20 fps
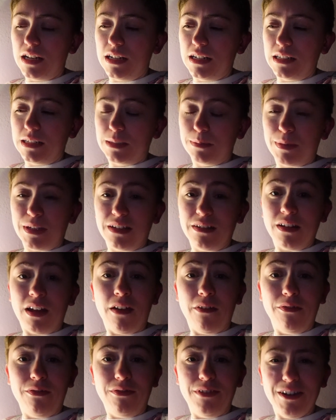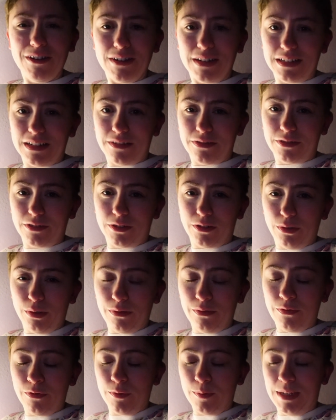it has been very
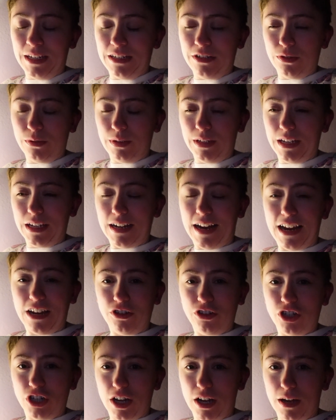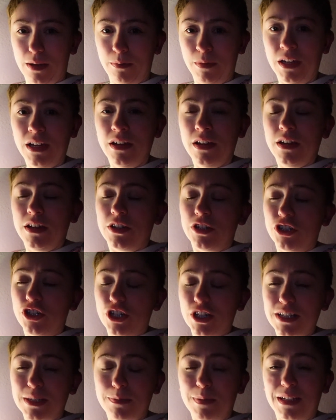difficult for me to get a job
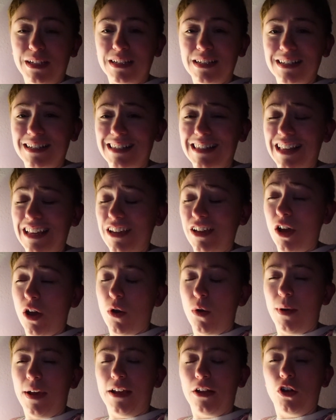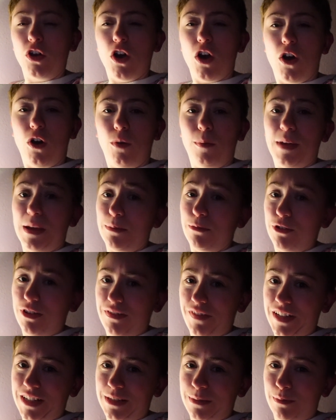just because they go and call my
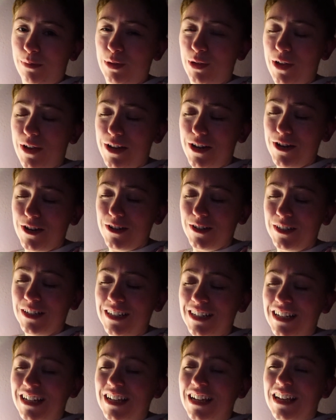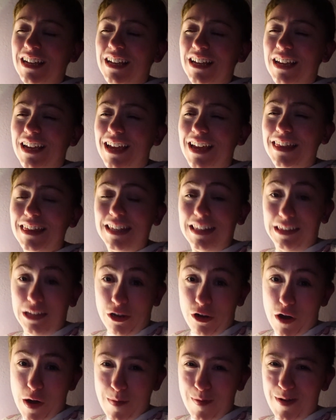previous employer, and then
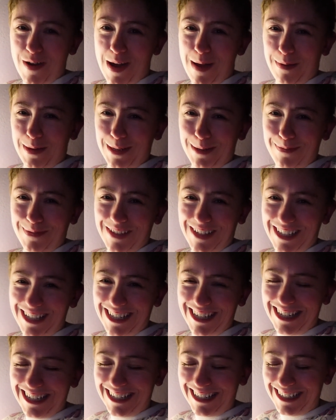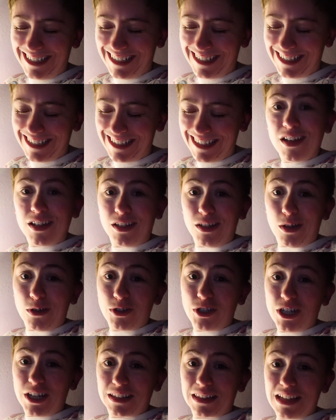there are problems. Go
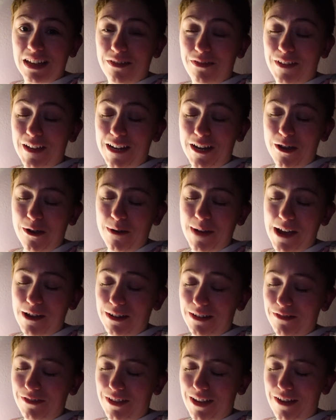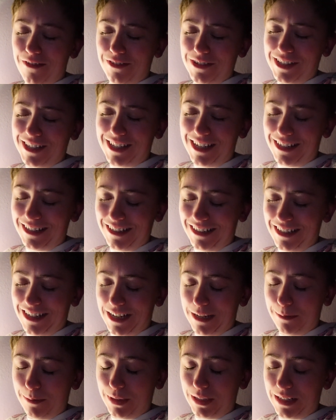check that video out if you haven't seen it
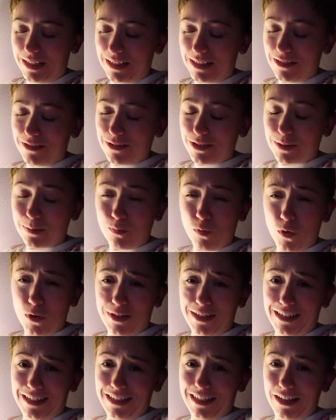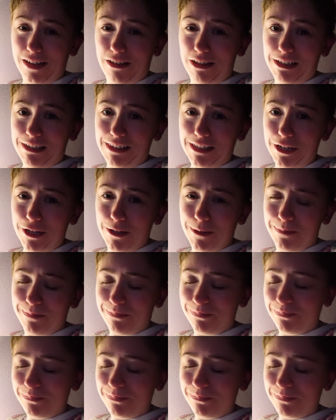yet, because there's more detail in there.